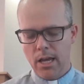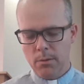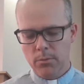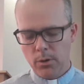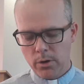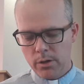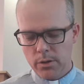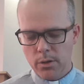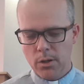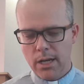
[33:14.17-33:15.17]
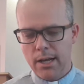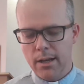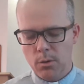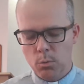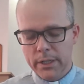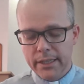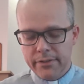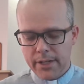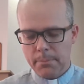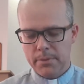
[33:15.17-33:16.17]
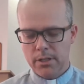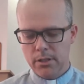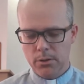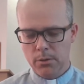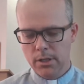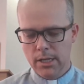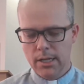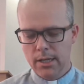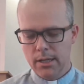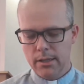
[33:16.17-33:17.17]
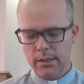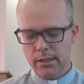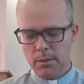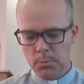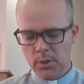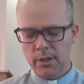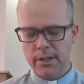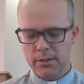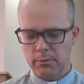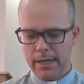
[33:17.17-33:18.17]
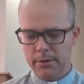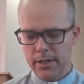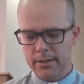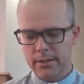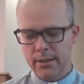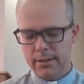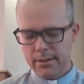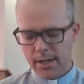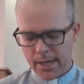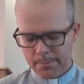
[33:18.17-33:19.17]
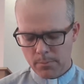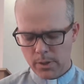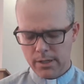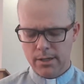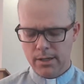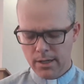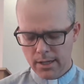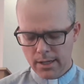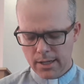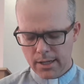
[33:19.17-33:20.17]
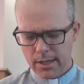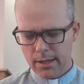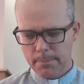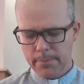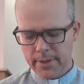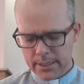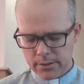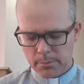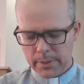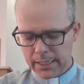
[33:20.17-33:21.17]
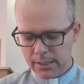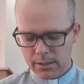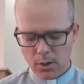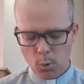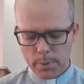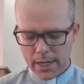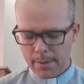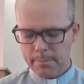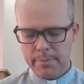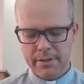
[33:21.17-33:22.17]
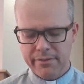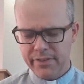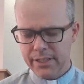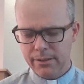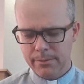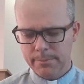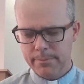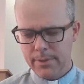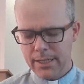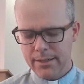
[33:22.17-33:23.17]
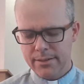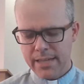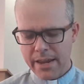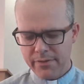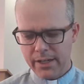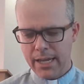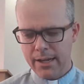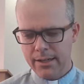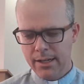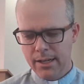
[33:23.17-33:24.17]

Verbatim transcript: And Lord, uh, we lift up to you the communities around us in this time when um, things are beginning to open up and feel uh, safe again.